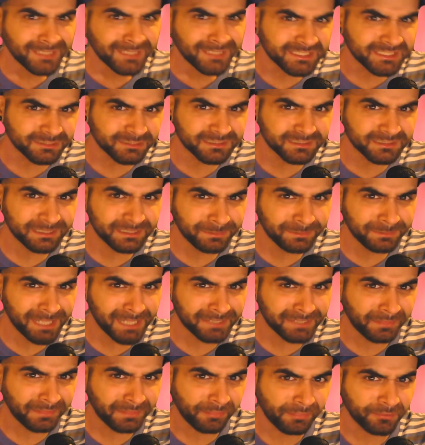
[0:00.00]
So it's the
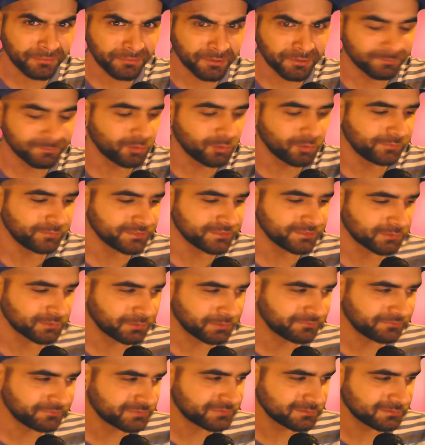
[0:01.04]
plot of the third movie, sort of.